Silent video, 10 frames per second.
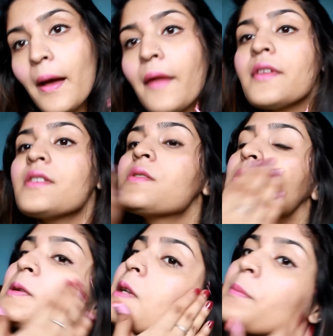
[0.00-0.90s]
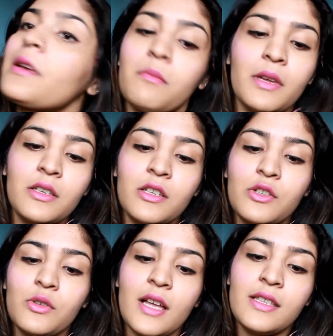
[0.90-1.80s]
And this is really pigmented,
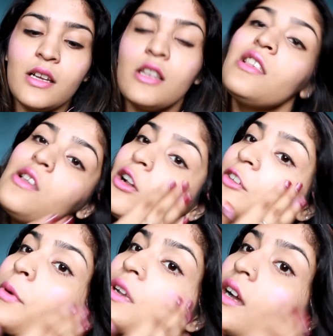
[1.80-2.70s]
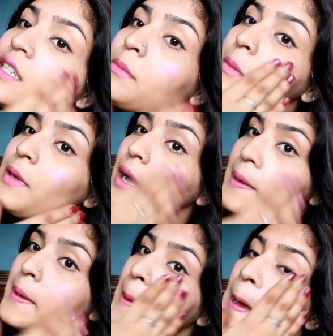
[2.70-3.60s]
so that's a lot of product I'm
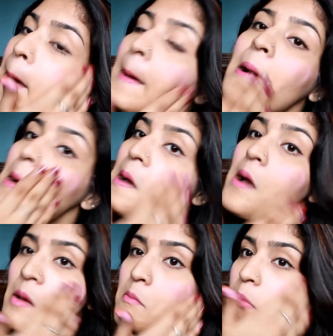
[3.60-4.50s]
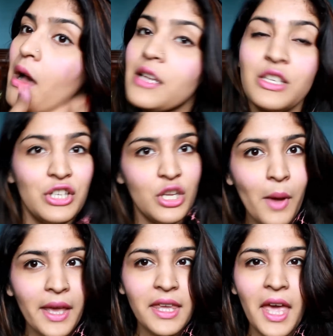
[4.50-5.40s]
applying. But do
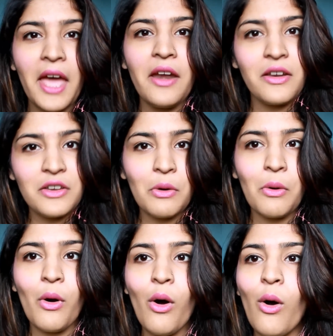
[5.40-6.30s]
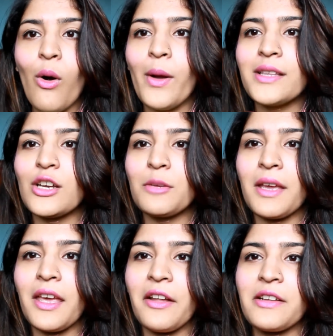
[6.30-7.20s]
I care? No. Oh, it's on
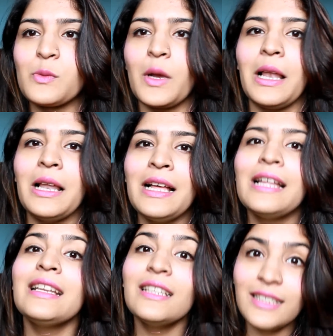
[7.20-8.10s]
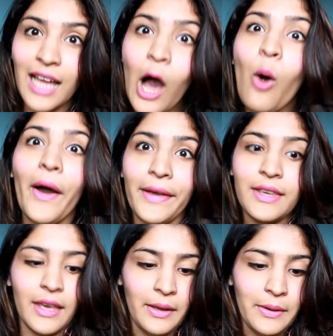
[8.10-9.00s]
my hair as well. Now I
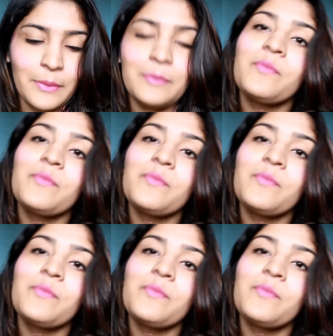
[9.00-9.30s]
care.